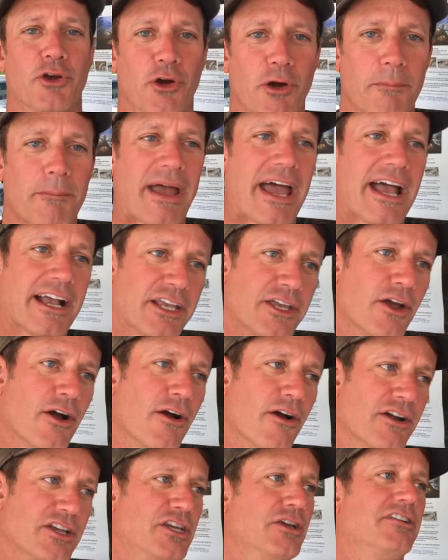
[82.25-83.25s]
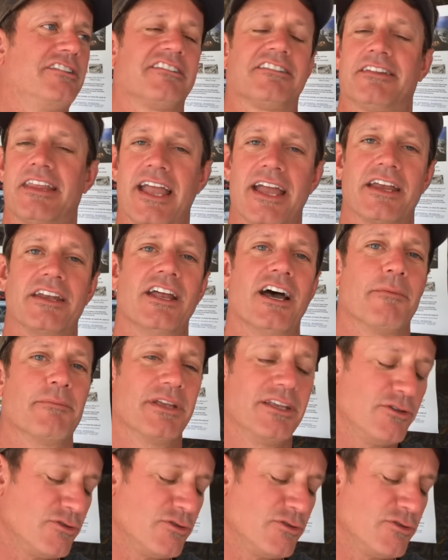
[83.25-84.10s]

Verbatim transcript: your backyard, you'd stand up.